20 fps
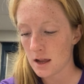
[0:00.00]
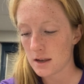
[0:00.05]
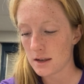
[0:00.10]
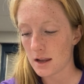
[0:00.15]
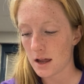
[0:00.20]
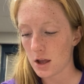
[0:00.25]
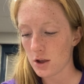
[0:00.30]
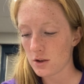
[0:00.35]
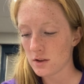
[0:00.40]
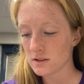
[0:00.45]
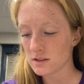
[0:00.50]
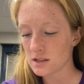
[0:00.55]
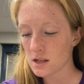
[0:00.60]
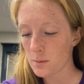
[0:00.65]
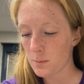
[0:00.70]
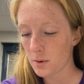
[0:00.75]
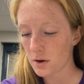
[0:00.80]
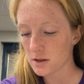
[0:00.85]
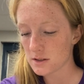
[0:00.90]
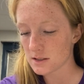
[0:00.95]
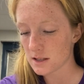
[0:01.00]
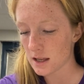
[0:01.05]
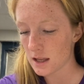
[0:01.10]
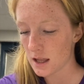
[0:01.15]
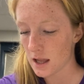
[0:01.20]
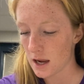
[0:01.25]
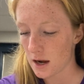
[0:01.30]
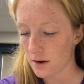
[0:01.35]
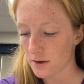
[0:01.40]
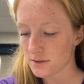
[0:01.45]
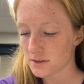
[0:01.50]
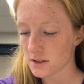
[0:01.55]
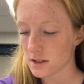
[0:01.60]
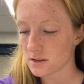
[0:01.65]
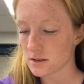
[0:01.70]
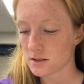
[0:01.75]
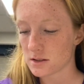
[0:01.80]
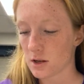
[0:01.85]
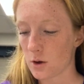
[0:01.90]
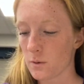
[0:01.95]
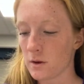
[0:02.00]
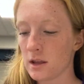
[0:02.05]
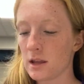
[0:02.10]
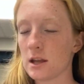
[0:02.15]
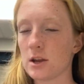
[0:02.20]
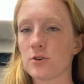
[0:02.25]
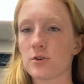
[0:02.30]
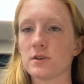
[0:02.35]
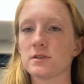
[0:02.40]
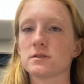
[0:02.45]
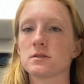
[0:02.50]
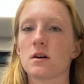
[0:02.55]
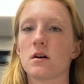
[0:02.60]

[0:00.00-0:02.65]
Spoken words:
Now you can see birds like herons and snowy egrets